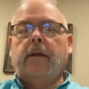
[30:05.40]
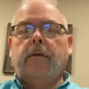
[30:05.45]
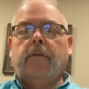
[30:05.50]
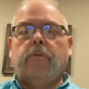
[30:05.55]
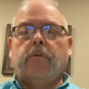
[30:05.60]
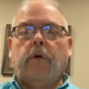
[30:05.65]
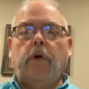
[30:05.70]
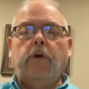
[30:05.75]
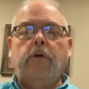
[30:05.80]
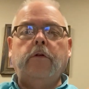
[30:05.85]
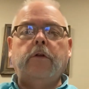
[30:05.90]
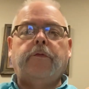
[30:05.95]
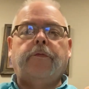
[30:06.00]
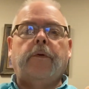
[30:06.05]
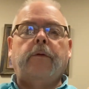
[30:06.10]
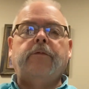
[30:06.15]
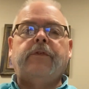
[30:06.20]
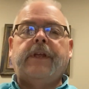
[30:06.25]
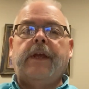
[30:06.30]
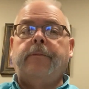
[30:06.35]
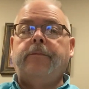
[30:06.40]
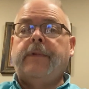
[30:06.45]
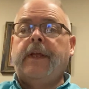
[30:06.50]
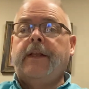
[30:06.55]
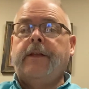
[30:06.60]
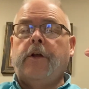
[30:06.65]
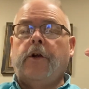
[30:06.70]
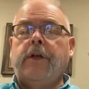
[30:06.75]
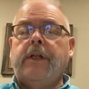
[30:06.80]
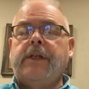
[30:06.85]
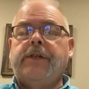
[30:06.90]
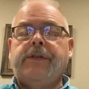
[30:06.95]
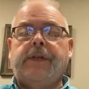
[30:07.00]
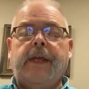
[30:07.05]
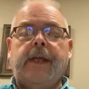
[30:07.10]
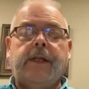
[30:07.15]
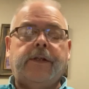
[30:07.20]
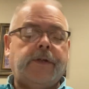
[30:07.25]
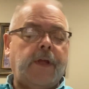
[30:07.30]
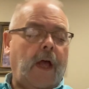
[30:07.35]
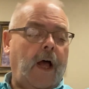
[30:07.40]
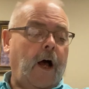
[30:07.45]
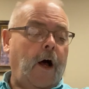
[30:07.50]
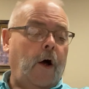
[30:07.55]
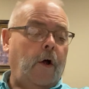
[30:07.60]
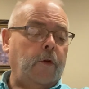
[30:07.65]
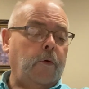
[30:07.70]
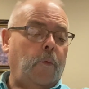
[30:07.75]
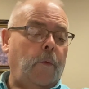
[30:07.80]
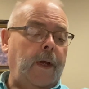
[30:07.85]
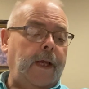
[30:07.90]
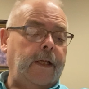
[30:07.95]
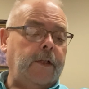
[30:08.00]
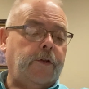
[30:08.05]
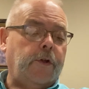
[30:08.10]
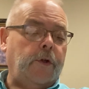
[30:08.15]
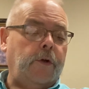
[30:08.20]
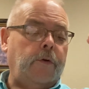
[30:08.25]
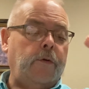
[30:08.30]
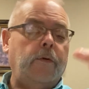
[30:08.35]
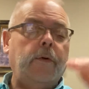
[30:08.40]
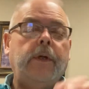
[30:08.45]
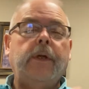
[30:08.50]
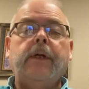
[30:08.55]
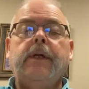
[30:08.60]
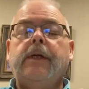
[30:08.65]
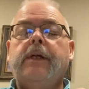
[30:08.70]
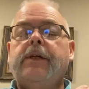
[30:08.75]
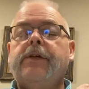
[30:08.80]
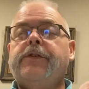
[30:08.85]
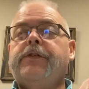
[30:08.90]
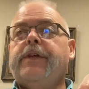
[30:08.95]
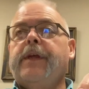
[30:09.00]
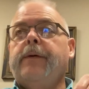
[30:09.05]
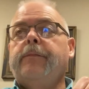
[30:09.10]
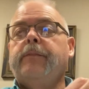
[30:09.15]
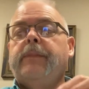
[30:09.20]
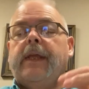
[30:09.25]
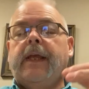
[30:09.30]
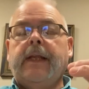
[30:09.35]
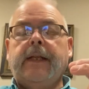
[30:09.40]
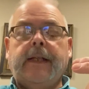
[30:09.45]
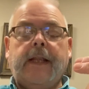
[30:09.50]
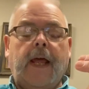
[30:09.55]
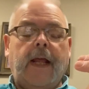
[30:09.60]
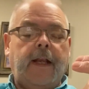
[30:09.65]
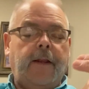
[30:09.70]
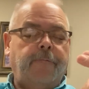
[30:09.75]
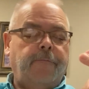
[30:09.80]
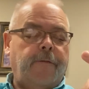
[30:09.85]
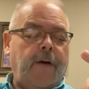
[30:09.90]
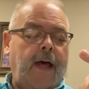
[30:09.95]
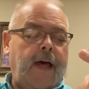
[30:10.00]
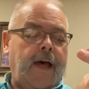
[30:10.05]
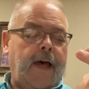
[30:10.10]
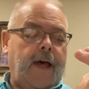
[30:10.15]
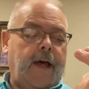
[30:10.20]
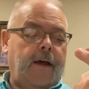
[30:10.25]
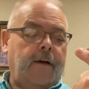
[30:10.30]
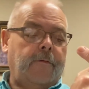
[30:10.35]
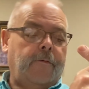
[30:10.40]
rules from 1736 all the way to 1795.